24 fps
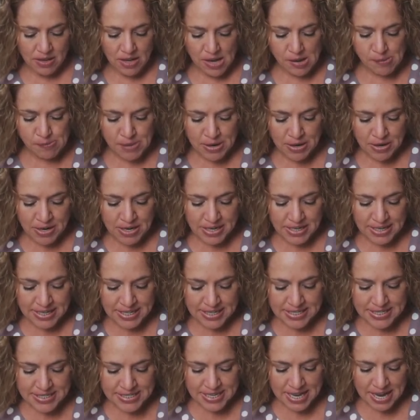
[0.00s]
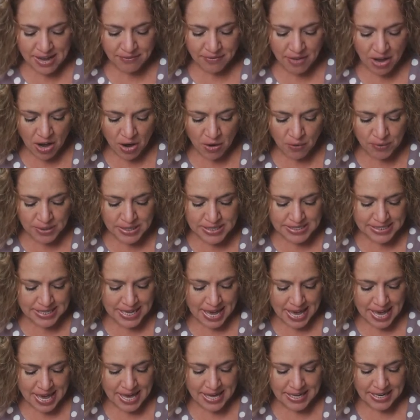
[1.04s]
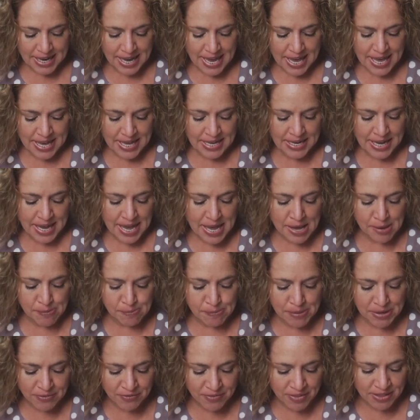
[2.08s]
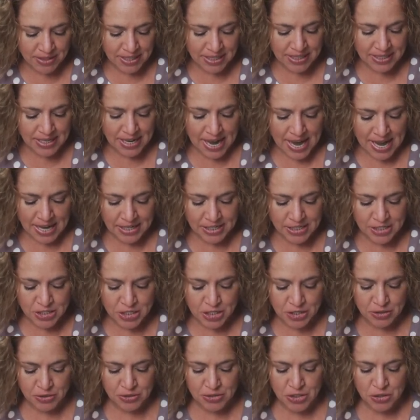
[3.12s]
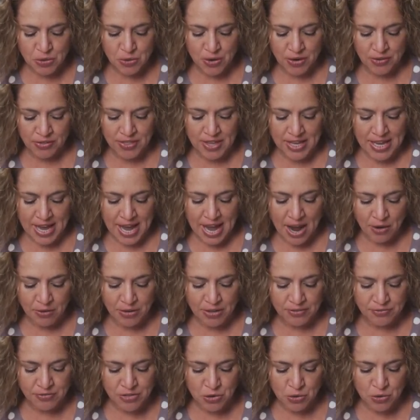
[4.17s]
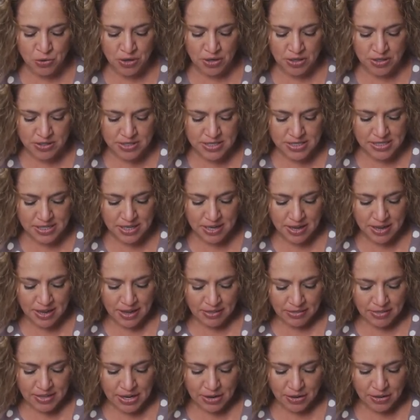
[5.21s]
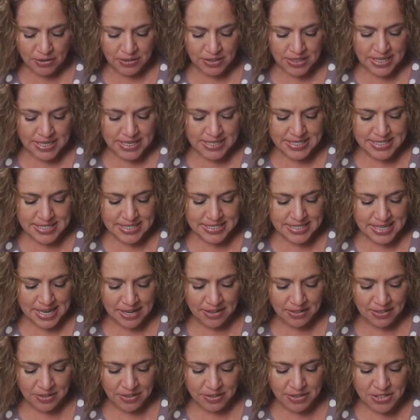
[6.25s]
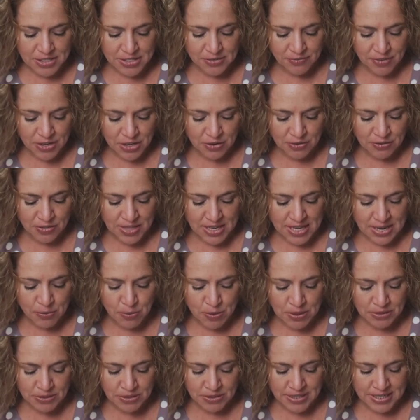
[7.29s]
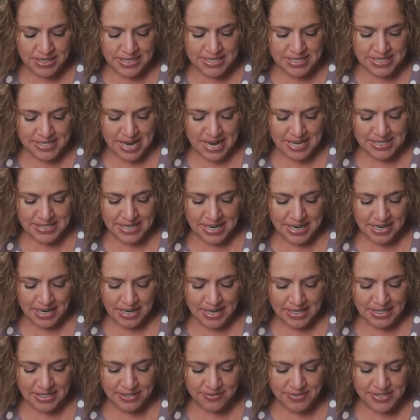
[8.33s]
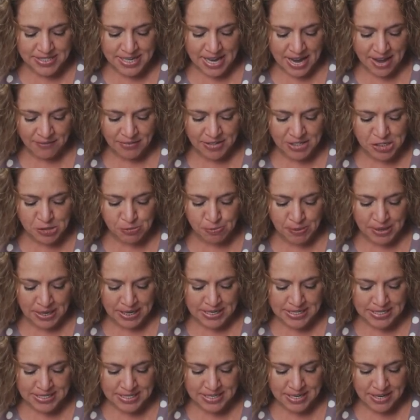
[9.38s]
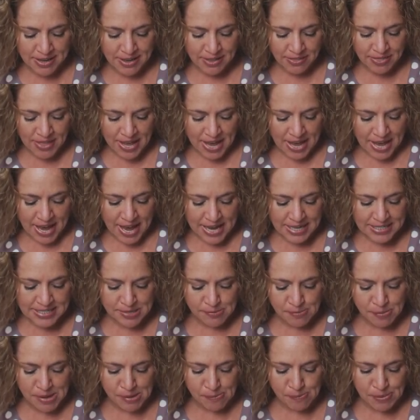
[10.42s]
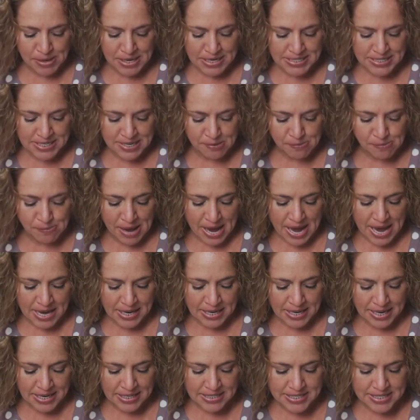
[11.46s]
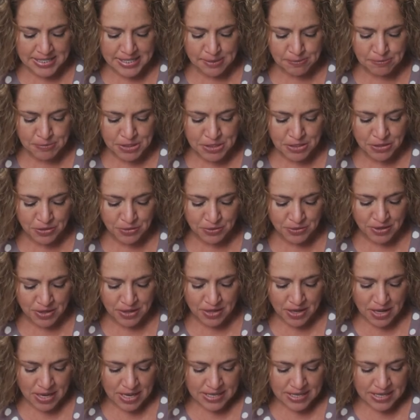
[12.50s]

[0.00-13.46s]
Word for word: Americans have always had an ambivalent attitude toward the out of doors. The earliest settlers viewed the wilderness as a kind of savage beast that had to be beaten back and subdued